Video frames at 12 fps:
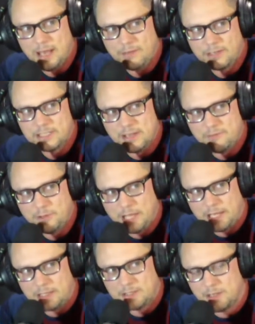Because I feel
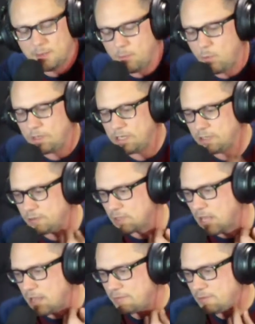like at some point in your
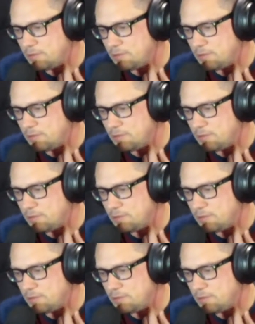life,